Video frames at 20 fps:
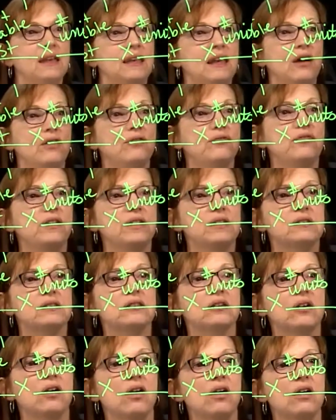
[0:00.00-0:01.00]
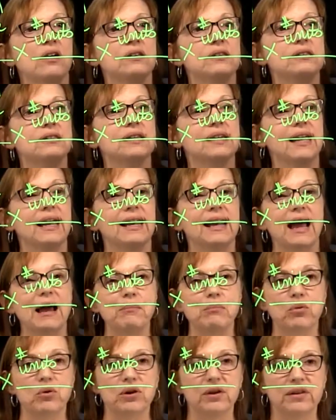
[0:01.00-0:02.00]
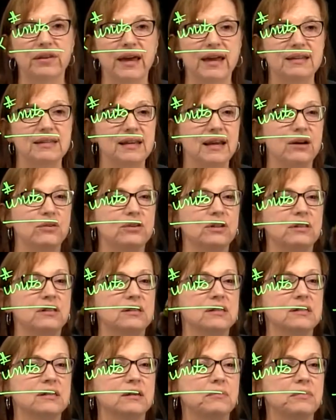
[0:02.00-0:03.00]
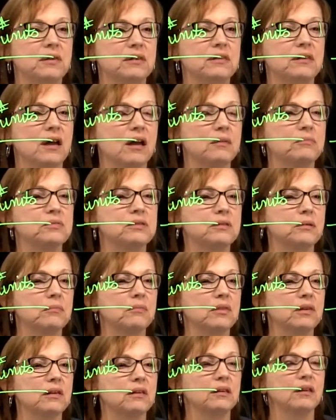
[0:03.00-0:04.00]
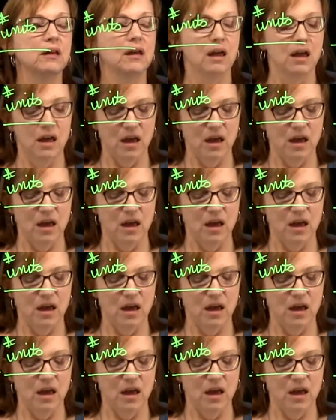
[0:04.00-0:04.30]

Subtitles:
Now, fixed cost, can I boil that down into something times something?